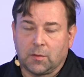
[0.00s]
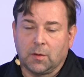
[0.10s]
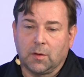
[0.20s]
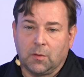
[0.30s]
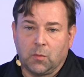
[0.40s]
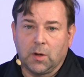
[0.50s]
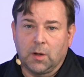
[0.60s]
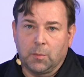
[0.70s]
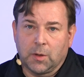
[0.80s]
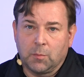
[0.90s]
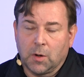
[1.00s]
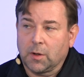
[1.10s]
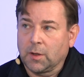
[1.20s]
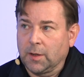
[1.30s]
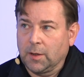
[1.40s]
really, but
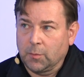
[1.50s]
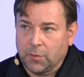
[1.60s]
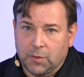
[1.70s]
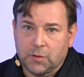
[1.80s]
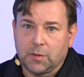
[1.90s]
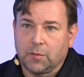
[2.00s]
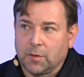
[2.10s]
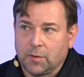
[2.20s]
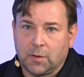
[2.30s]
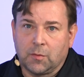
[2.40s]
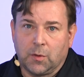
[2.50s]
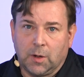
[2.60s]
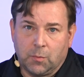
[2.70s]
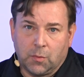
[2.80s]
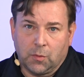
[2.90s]
market leading positions is really
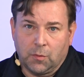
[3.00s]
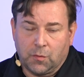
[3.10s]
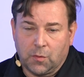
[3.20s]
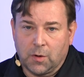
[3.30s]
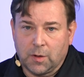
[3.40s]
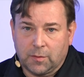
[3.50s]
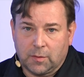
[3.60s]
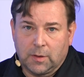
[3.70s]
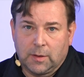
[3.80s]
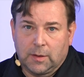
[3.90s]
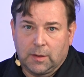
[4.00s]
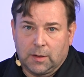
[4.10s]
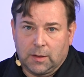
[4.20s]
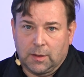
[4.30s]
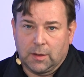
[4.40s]
important for us.
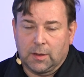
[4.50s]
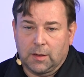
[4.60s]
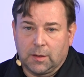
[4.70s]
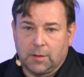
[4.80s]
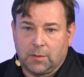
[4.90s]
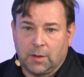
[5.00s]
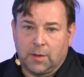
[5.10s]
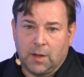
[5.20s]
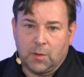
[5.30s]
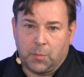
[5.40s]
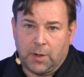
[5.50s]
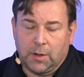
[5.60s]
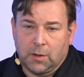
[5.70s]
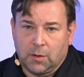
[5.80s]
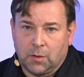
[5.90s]
Then
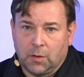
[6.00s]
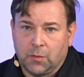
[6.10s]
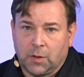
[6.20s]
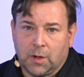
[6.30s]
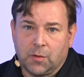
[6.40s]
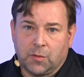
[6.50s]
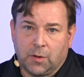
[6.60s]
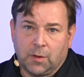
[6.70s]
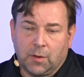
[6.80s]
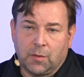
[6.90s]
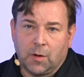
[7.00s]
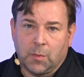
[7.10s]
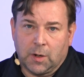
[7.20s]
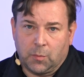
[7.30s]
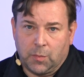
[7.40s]
depending on the country, there
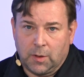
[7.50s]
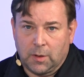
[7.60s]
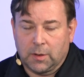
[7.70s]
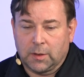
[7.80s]
might be